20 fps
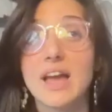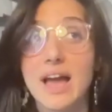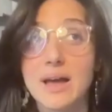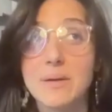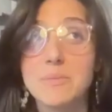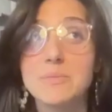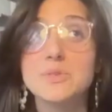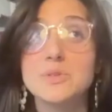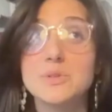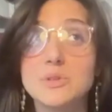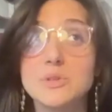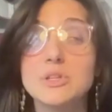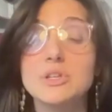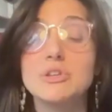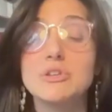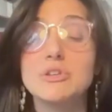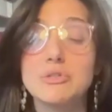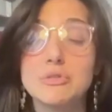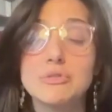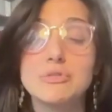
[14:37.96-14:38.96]
absolutely
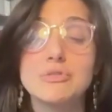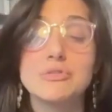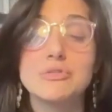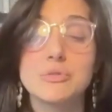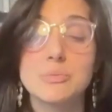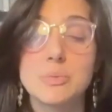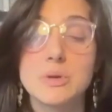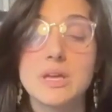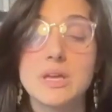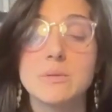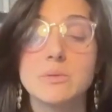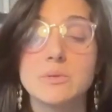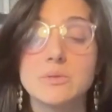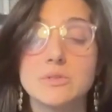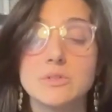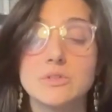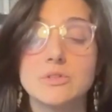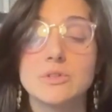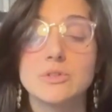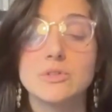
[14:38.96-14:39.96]
huge to be able
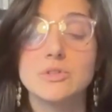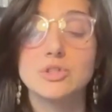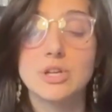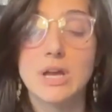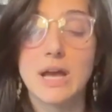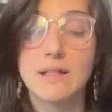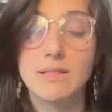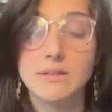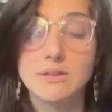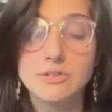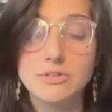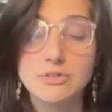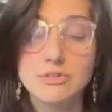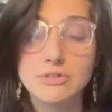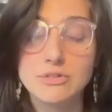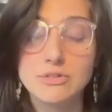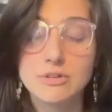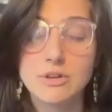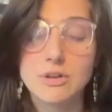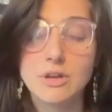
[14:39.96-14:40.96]
to
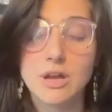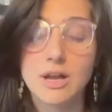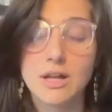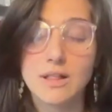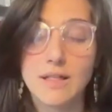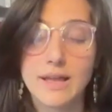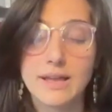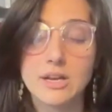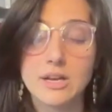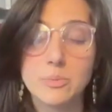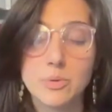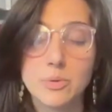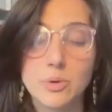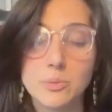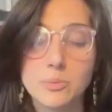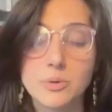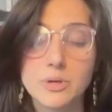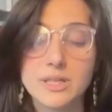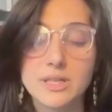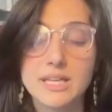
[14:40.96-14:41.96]
challenge a client
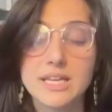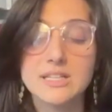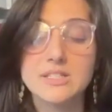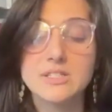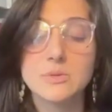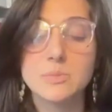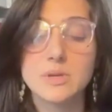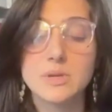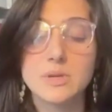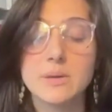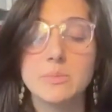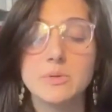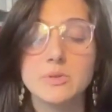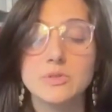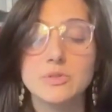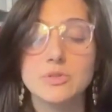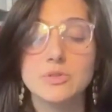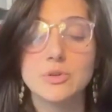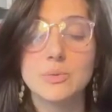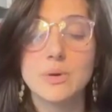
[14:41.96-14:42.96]
appropriately, to be able
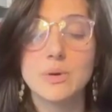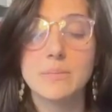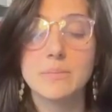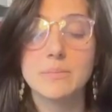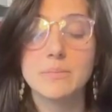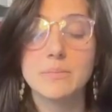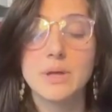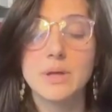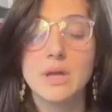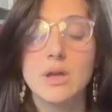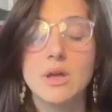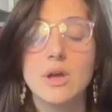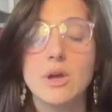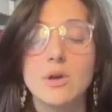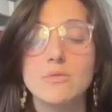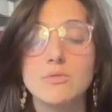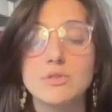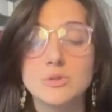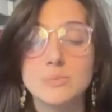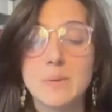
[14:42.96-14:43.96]
to
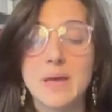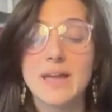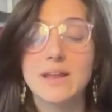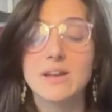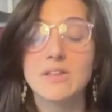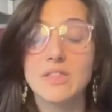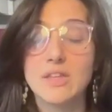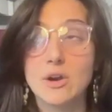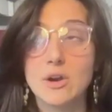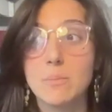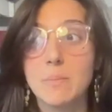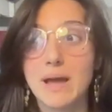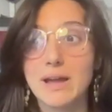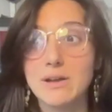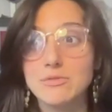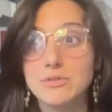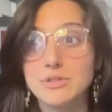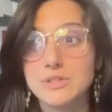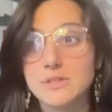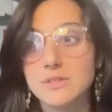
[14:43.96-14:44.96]
respect their
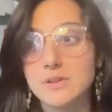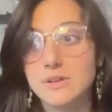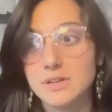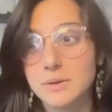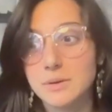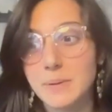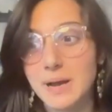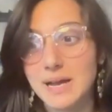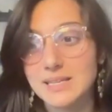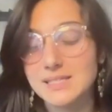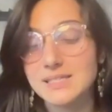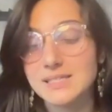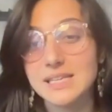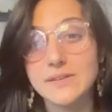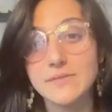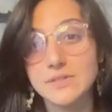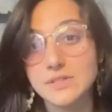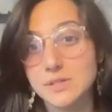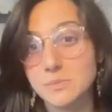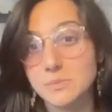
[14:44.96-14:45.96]
boundaries and their capacity,
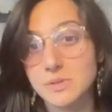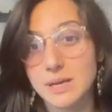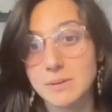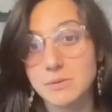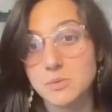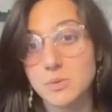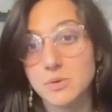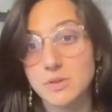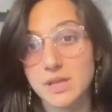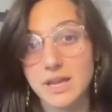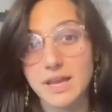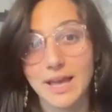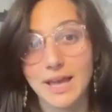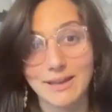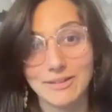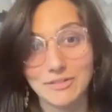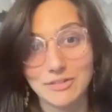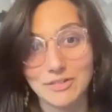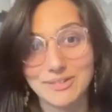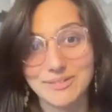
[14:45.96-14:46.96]
even sometimes where they
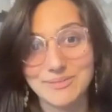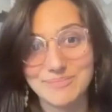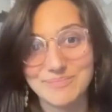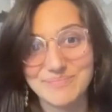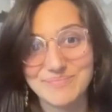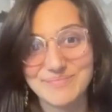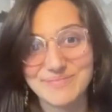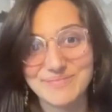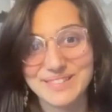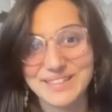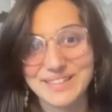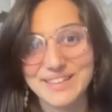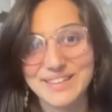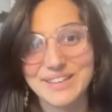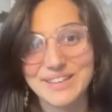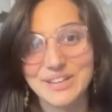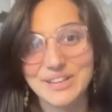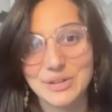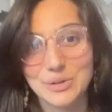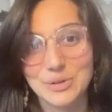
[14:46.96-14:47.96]
can't,
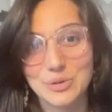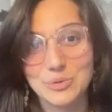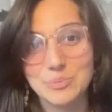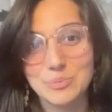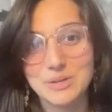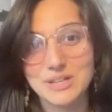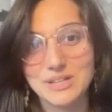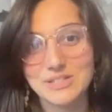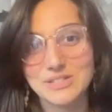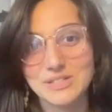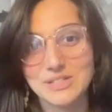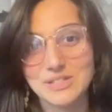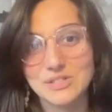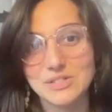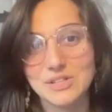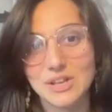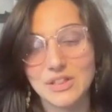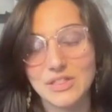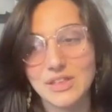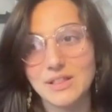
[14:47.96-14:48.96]
you know, because there's
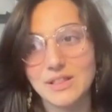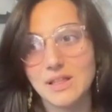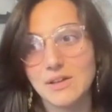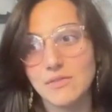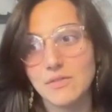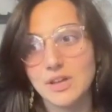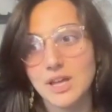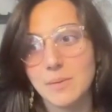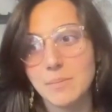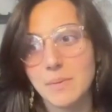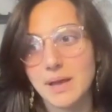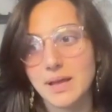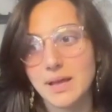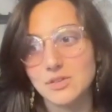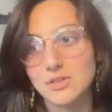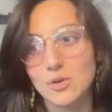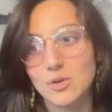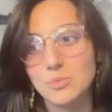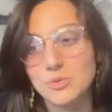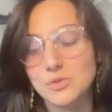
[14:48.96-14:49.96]
nothing loving about,
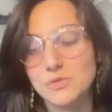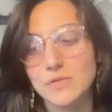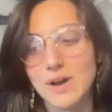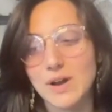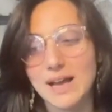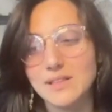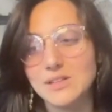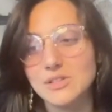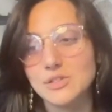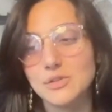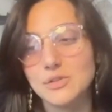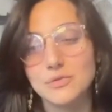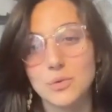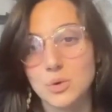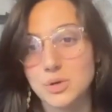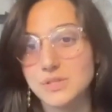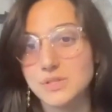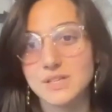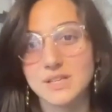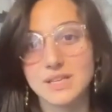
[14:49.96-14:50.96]
it's almost violent to
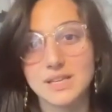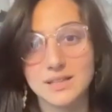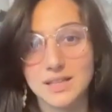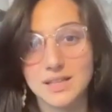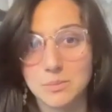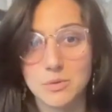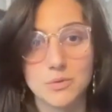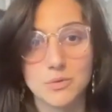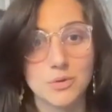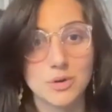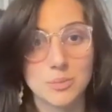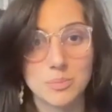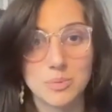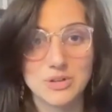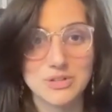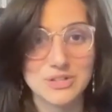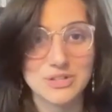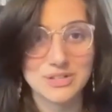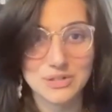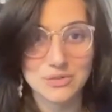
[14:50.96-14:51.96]
force a healing before a
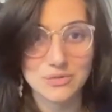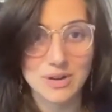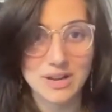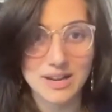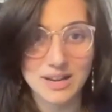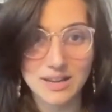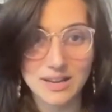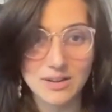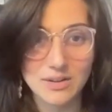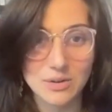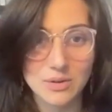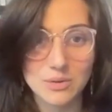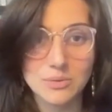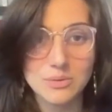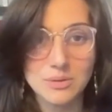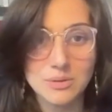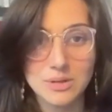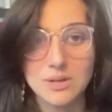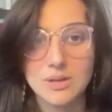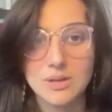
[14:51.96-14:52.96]
person is ready, you know.